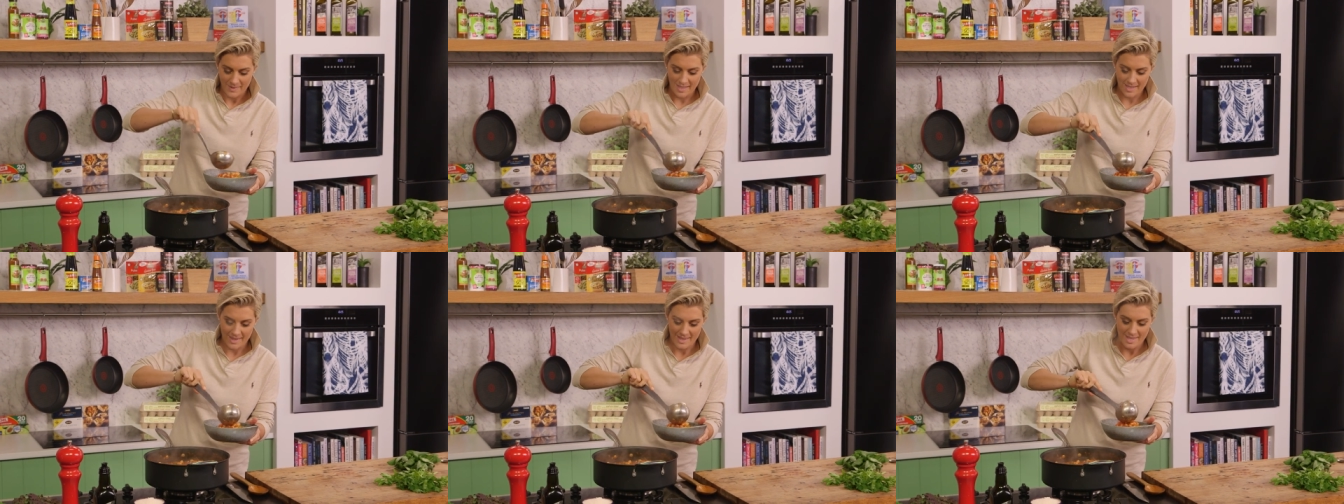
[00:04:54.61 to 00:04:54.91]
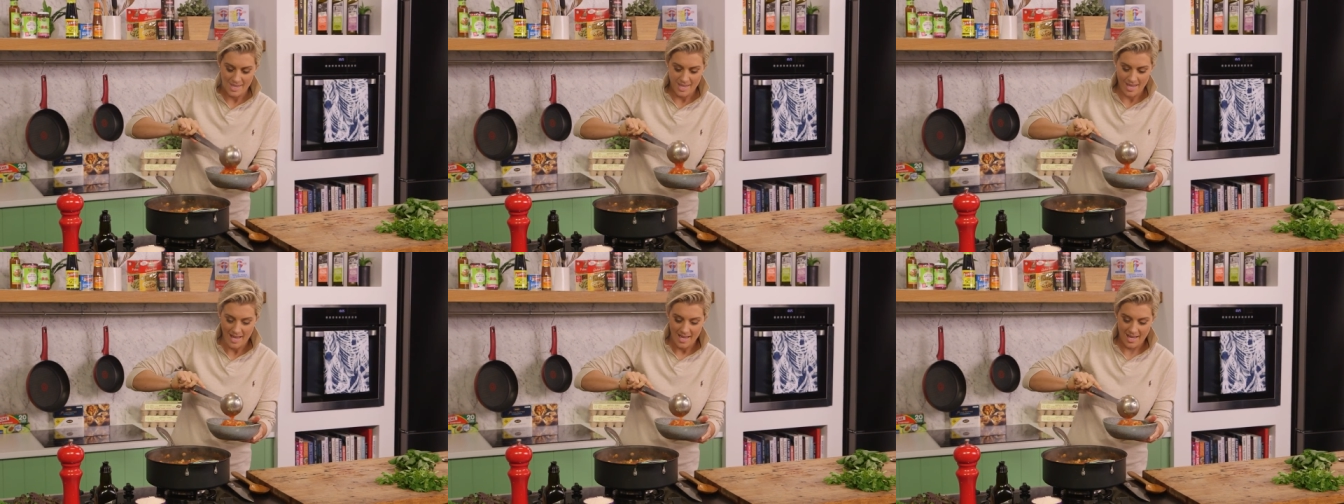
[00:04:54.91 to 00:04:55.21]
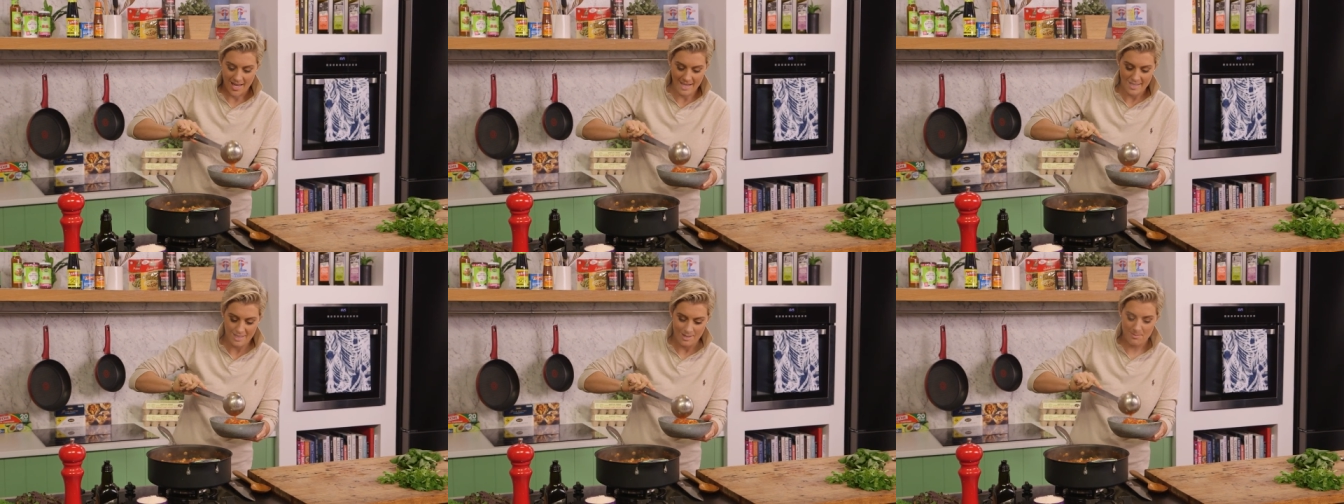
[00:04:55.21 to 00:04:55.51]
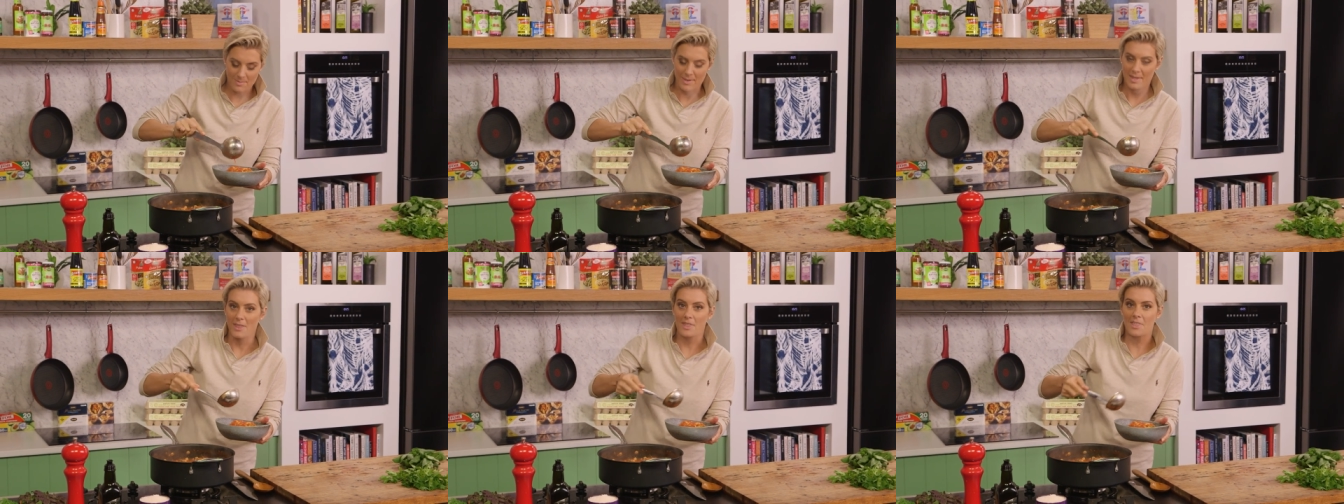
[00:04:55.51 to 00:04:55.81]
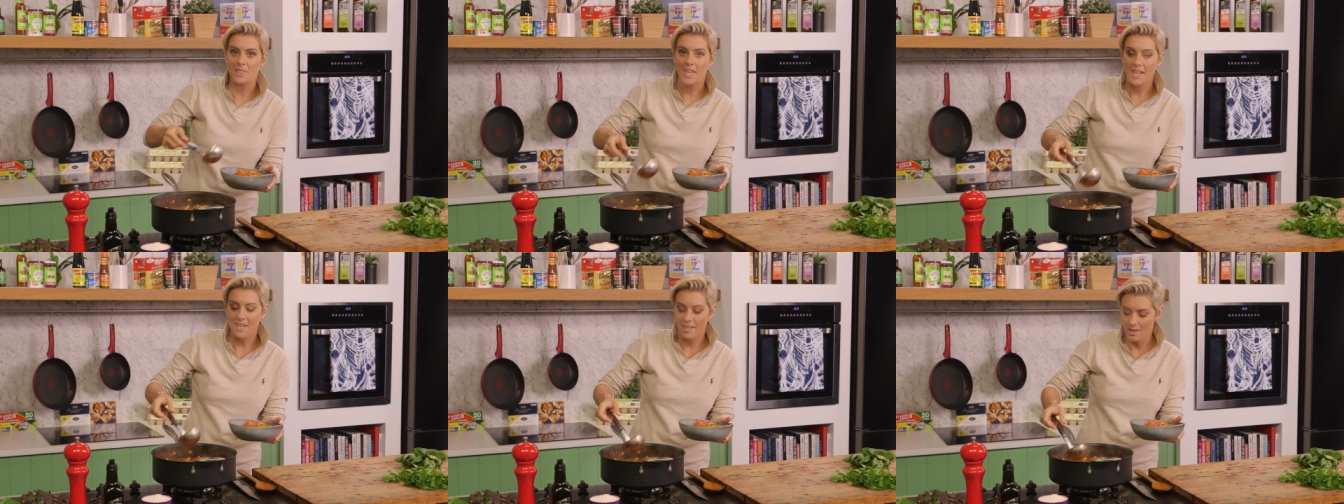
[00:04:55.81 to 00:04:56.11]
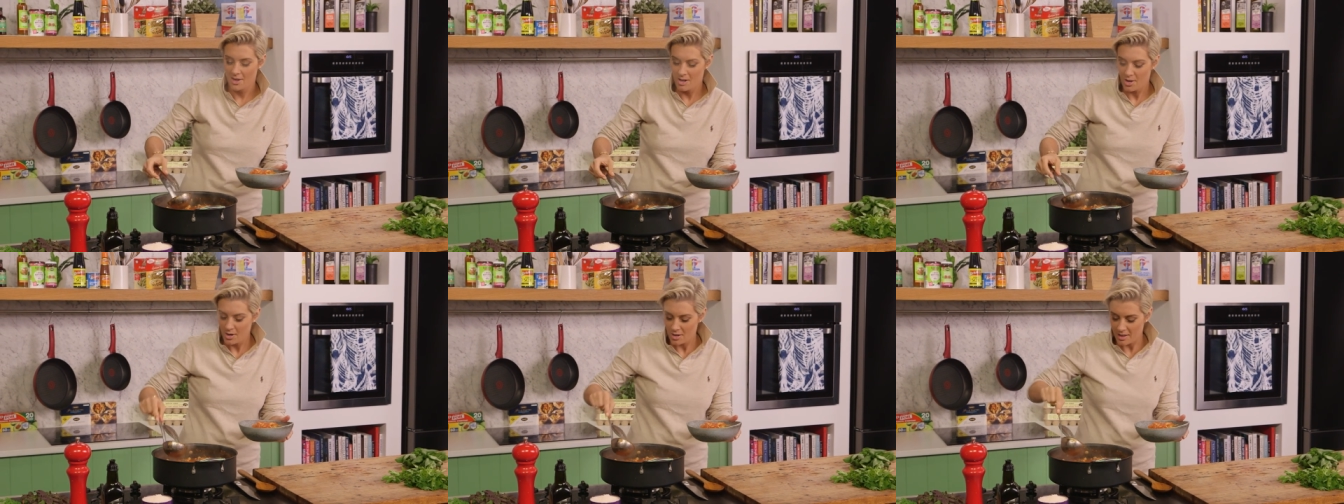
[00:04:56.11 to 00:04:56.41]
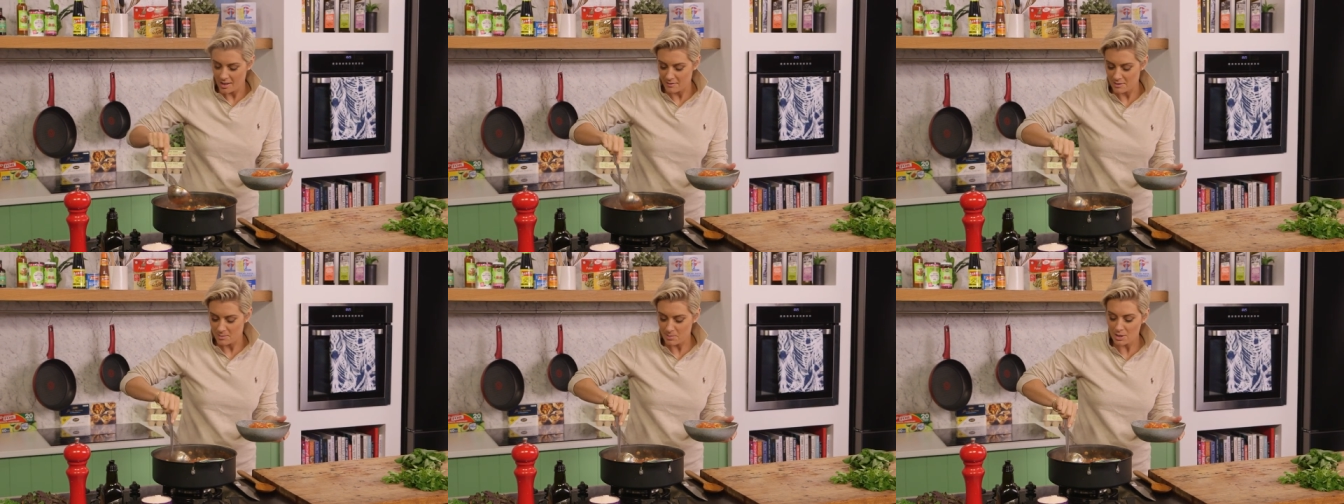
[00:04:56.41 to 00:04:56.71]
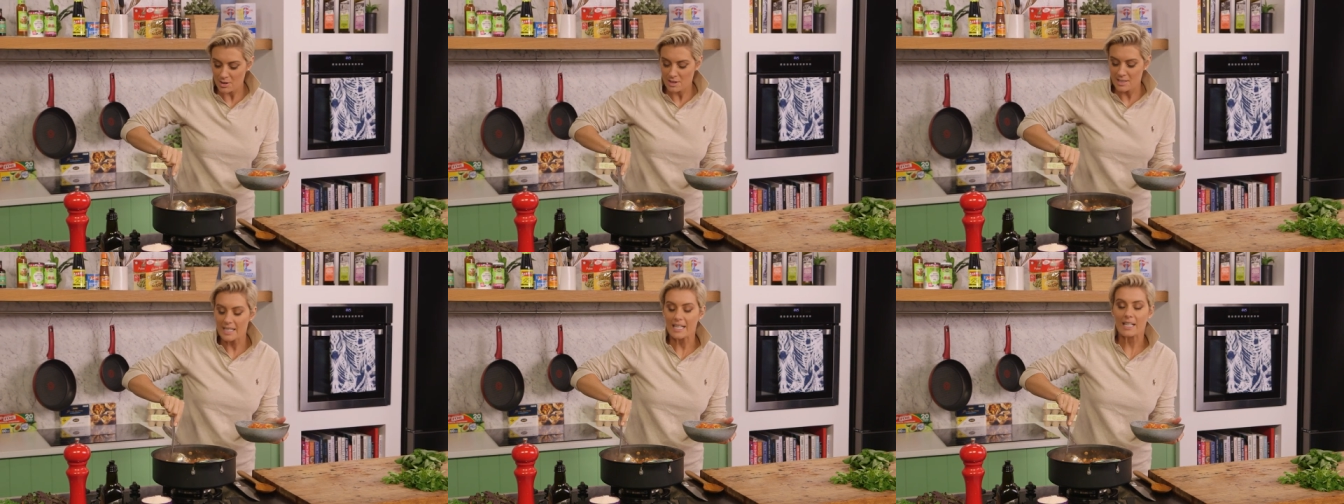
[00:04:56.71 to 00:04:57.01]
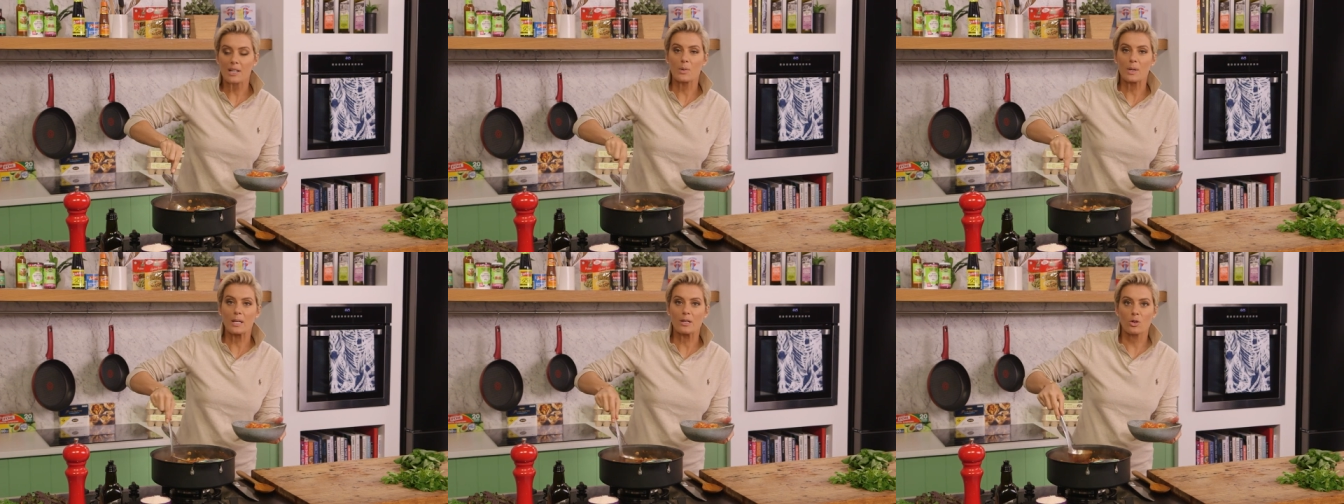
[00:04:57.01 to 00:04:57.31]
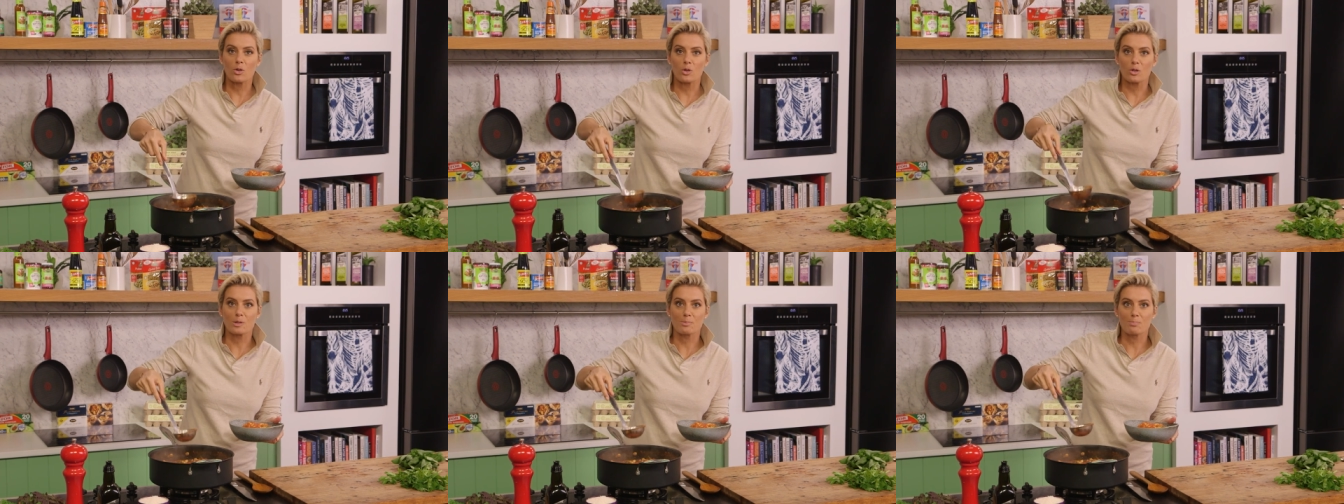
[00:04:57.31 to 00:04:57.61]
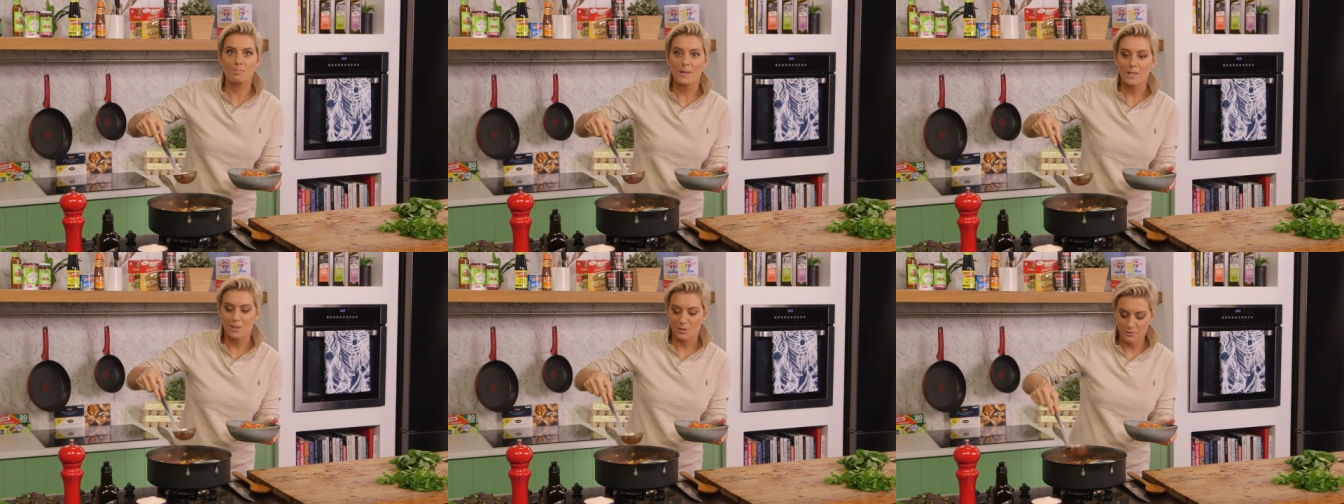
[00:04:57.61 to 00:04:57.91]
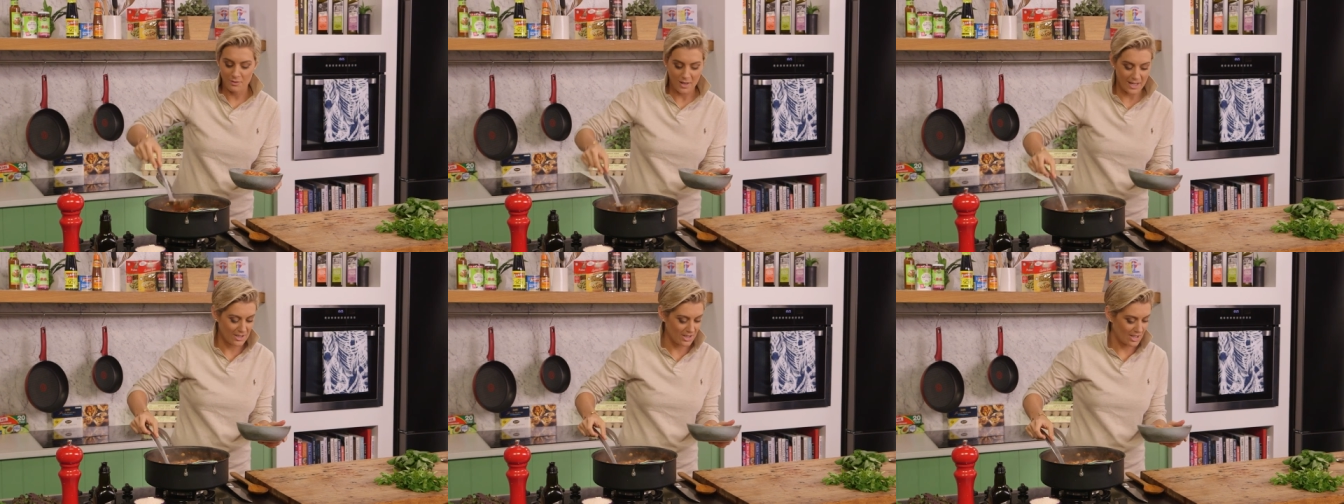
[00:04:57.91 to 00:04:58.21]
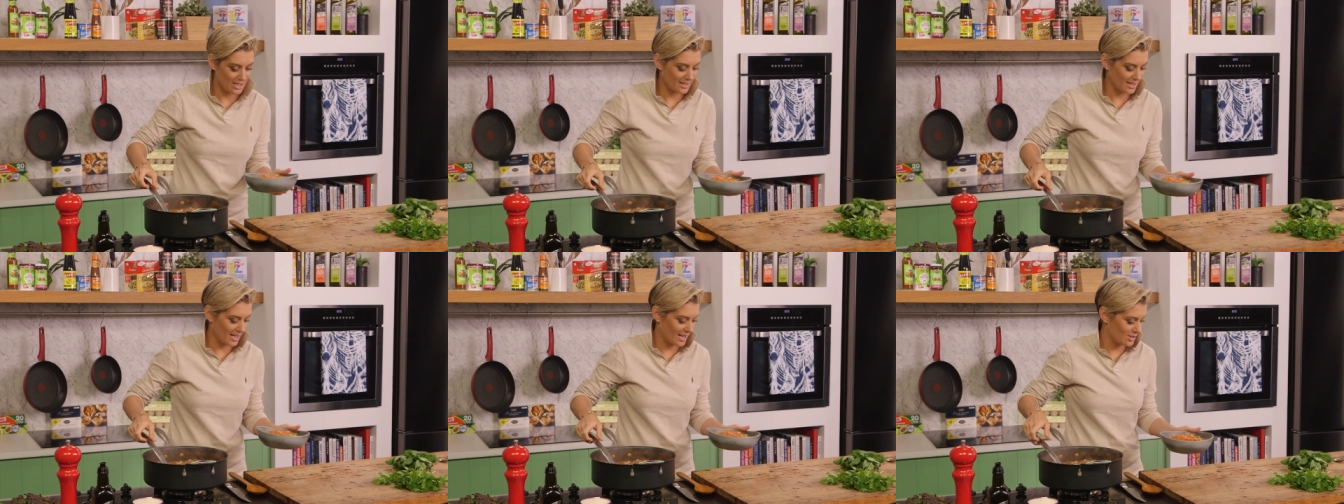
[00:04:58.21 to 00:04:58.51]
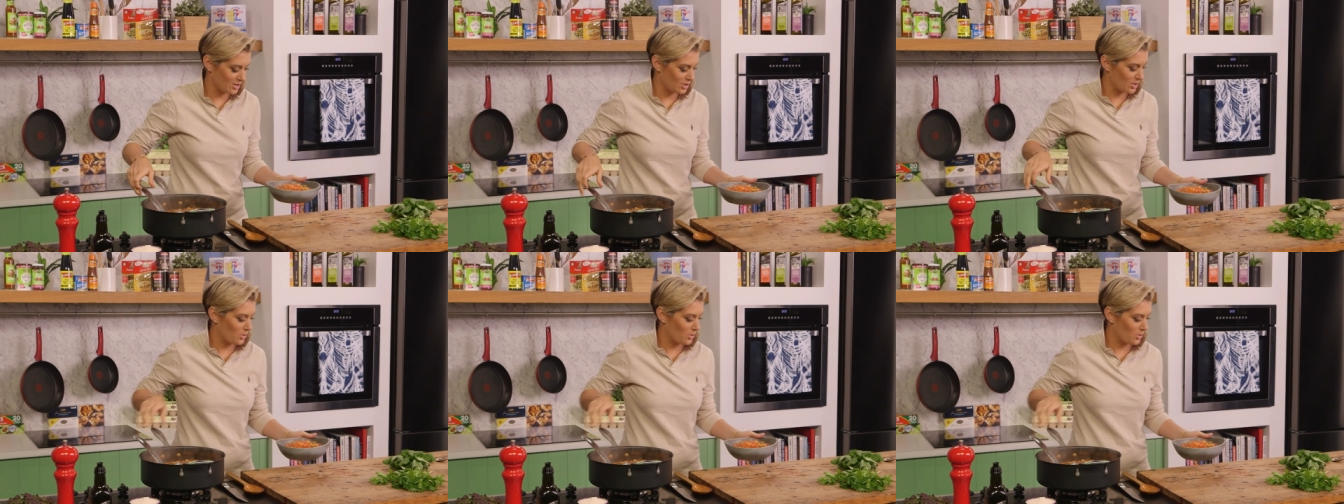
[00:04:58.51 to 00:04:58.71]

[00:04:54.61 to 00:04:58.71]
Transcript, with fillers: In there, it can be thick. You can have as much liquid or as much veggies as